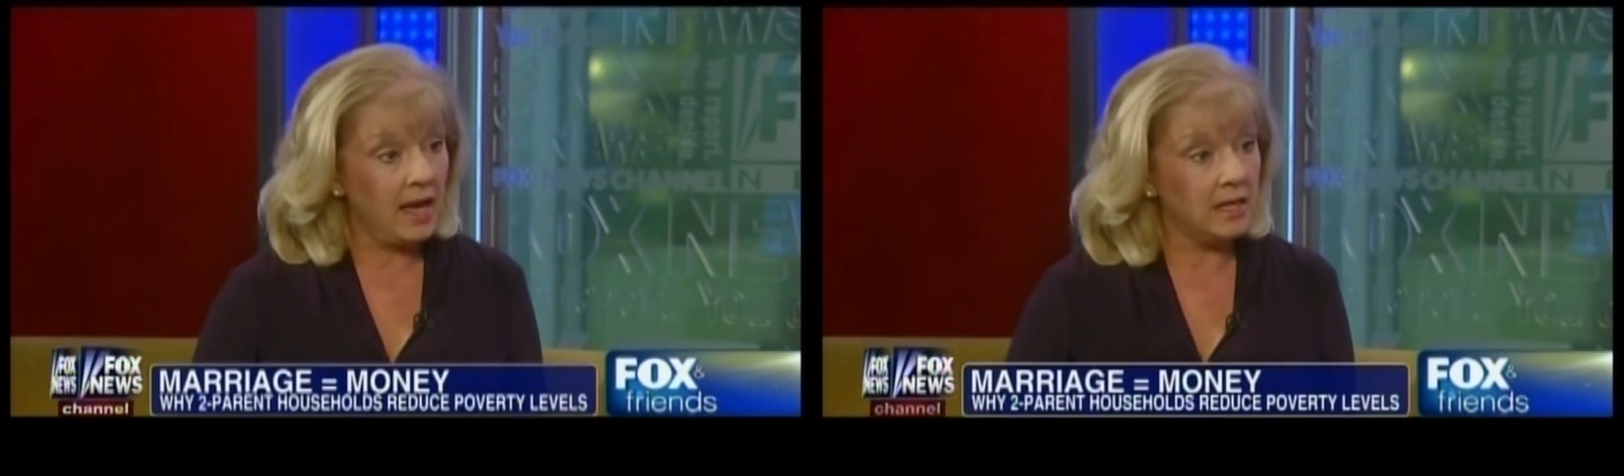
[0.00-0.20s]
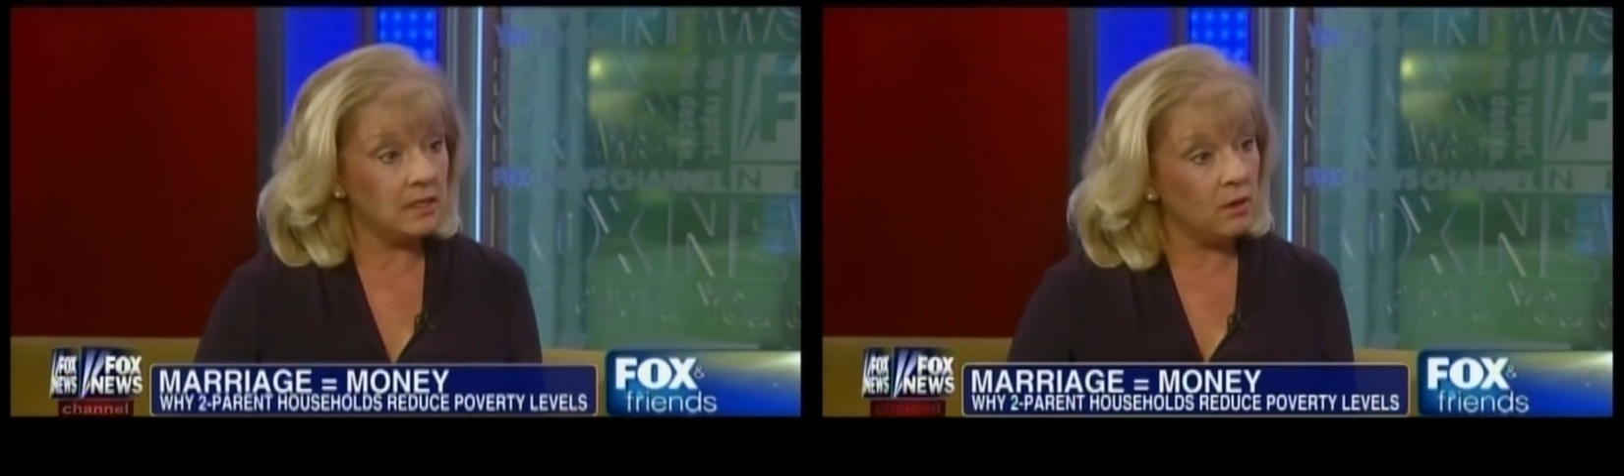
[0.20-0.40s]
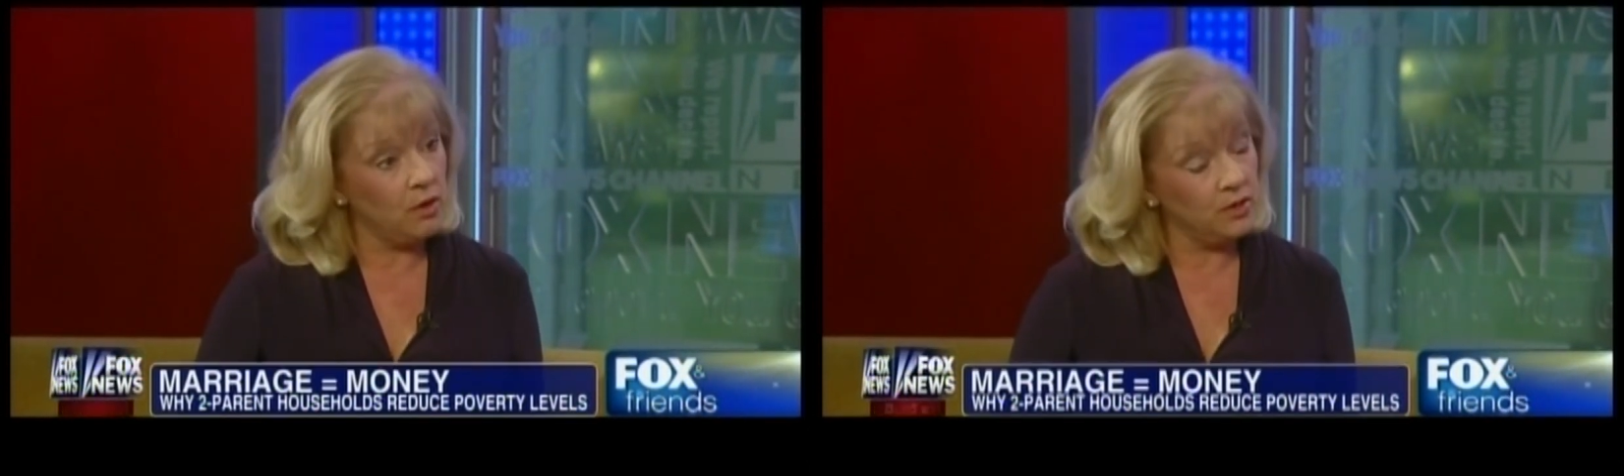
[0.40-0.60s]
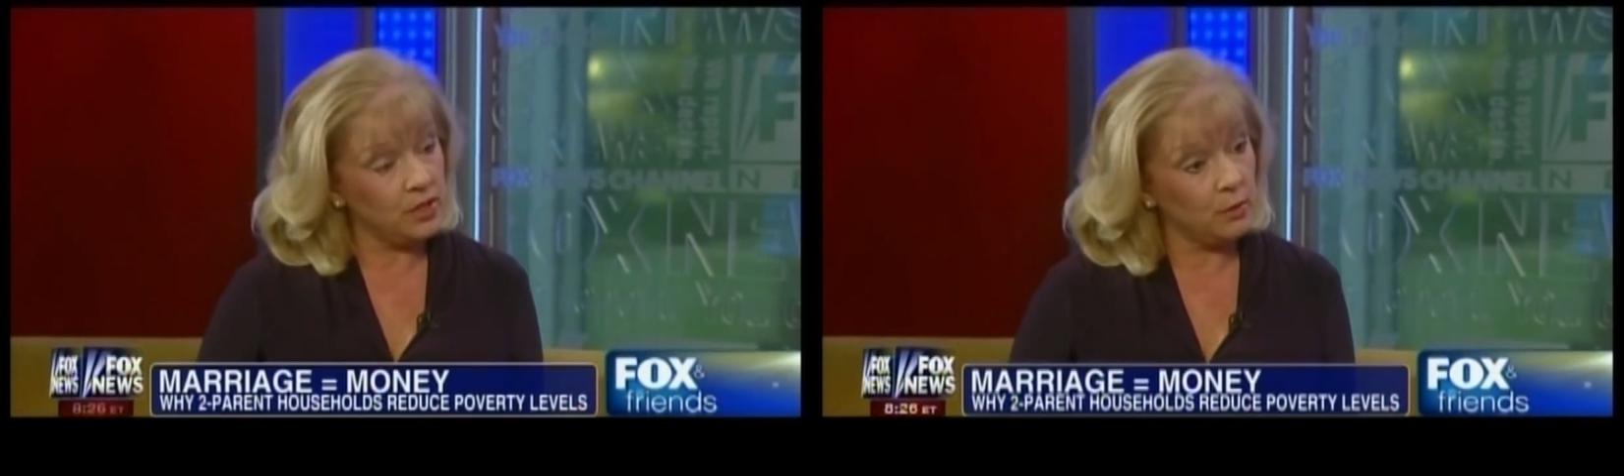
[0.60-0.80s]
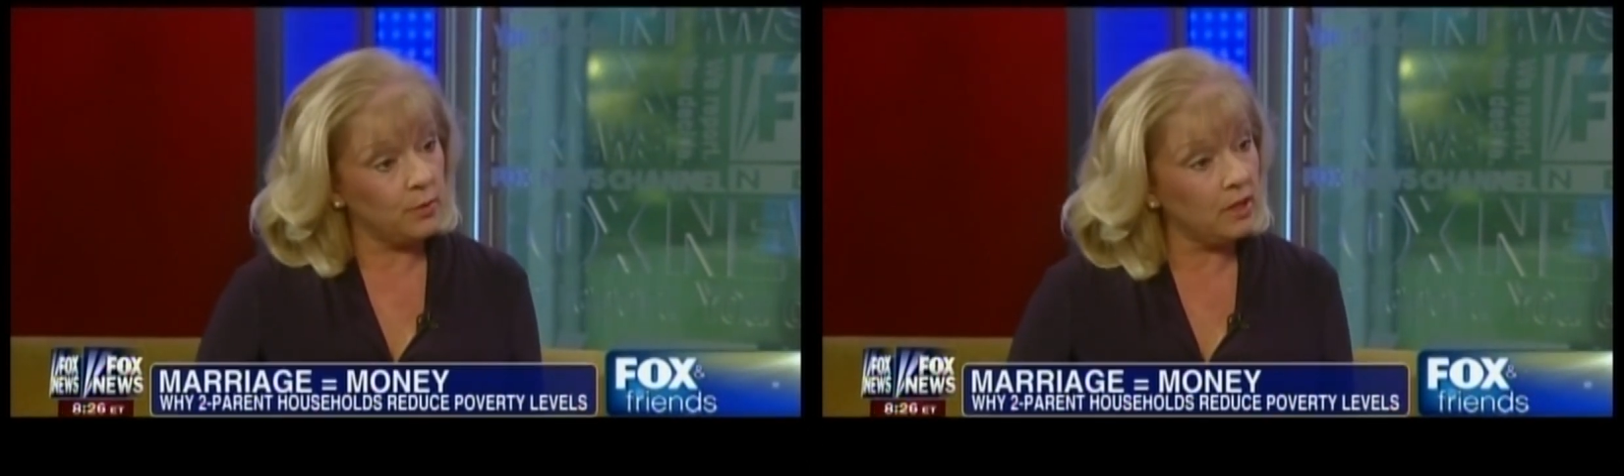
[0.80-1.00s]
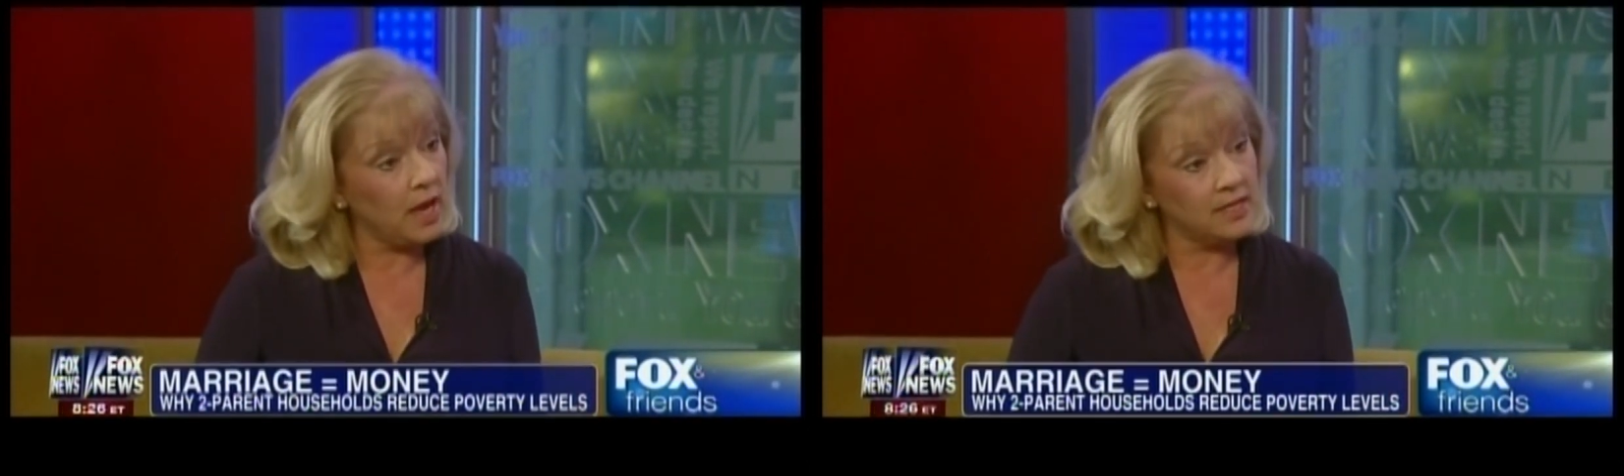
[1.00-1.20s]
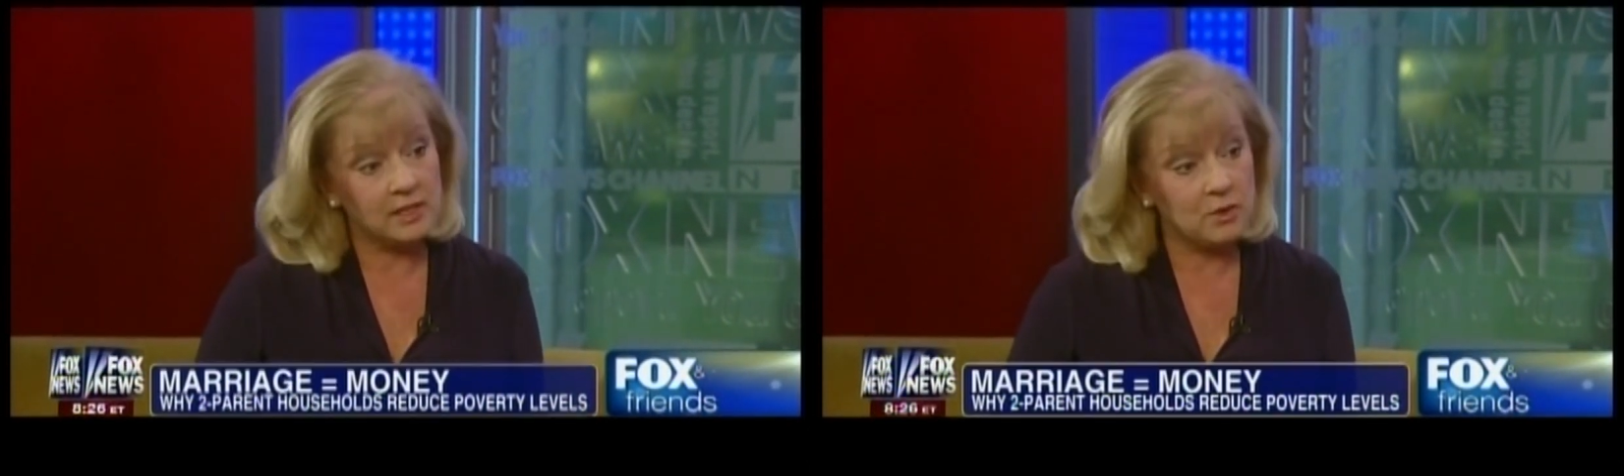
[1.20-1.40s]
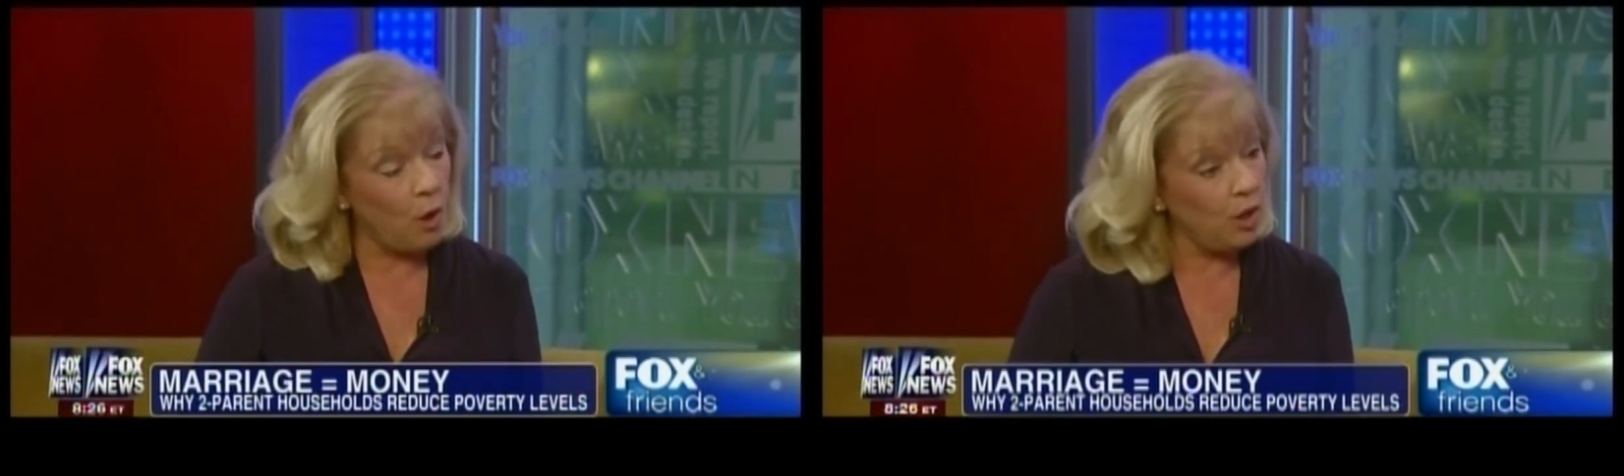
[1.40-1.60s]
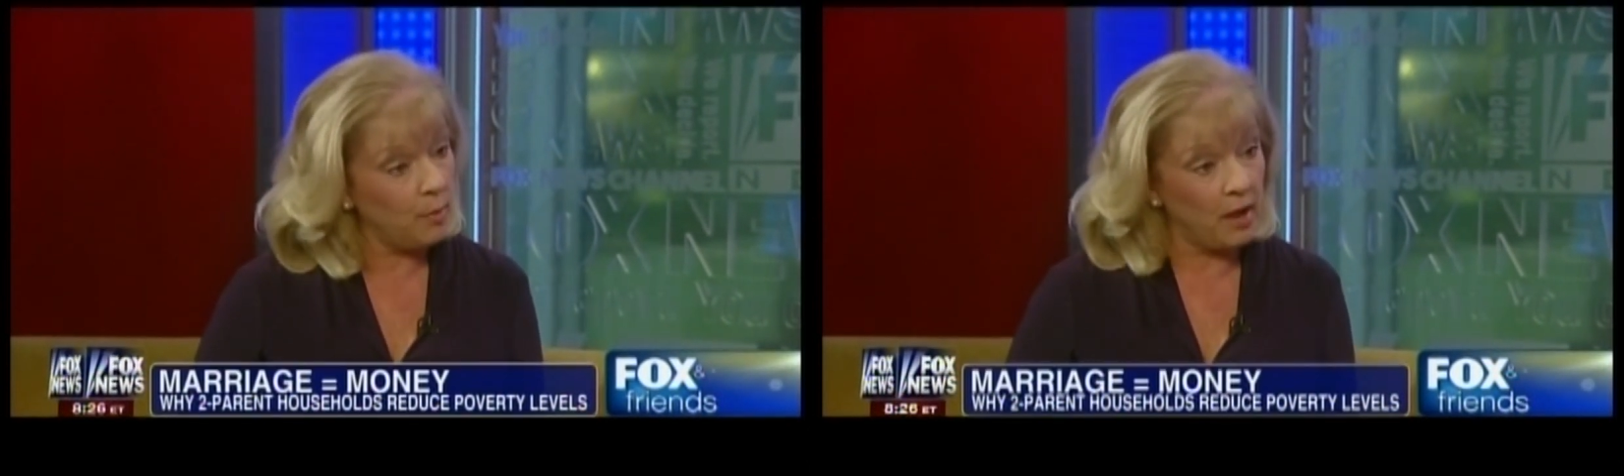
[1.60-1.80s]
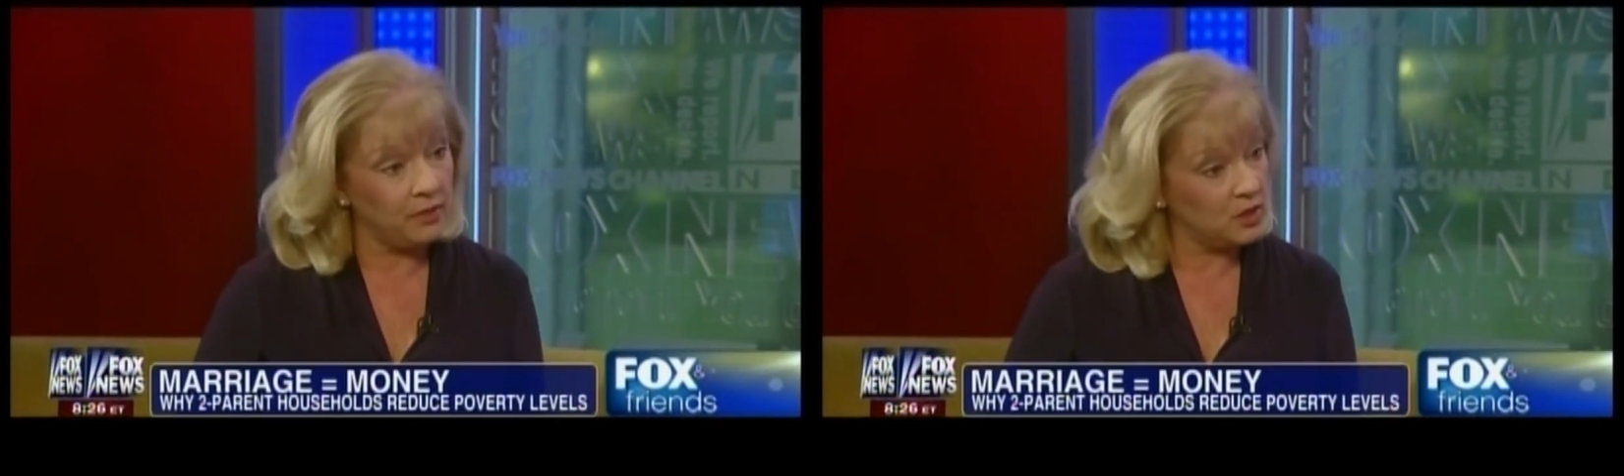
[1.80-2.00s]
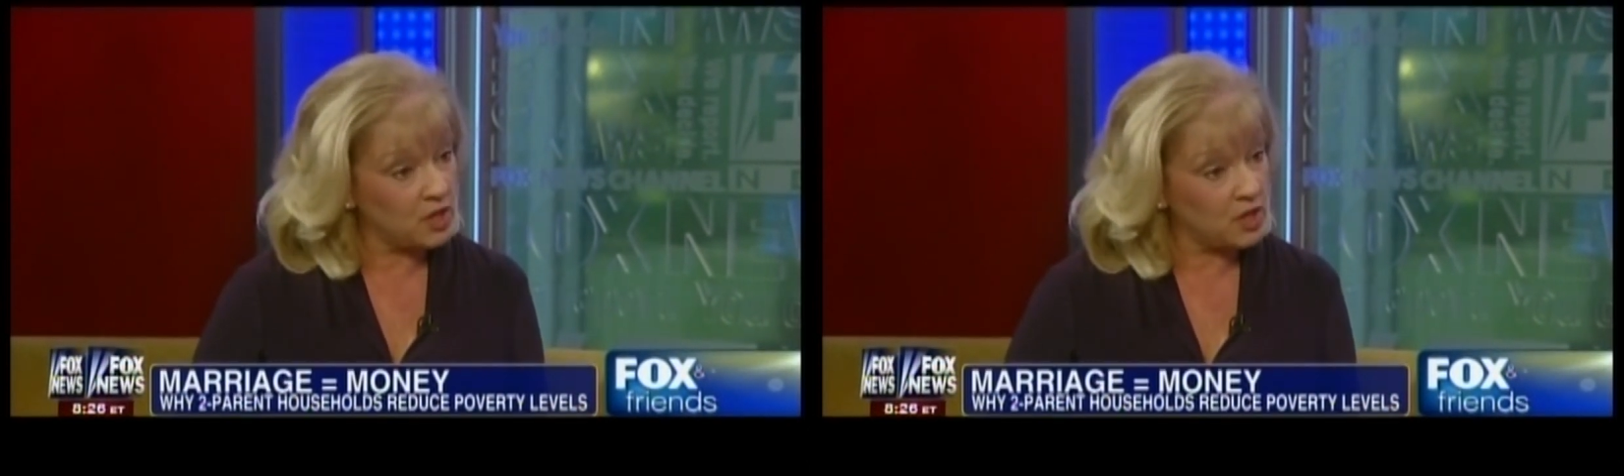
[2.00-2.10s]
and also realize it's all about the